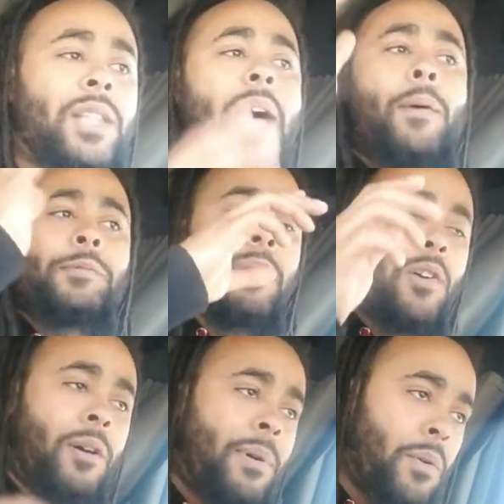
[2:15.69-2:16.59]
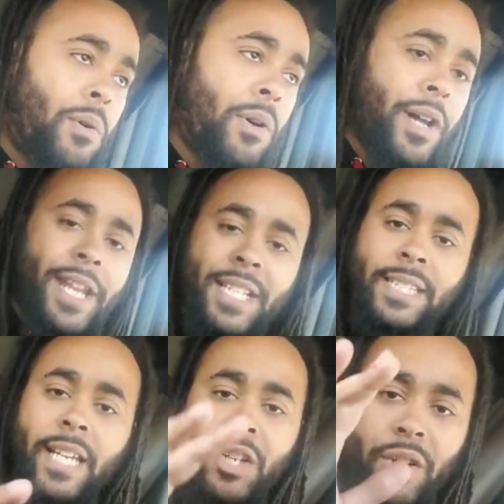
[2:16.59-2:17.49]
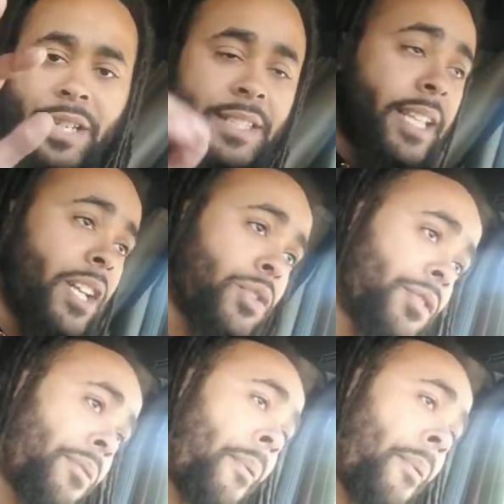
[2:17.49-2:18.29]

why I was blowing my horn, et cetera, et cetera.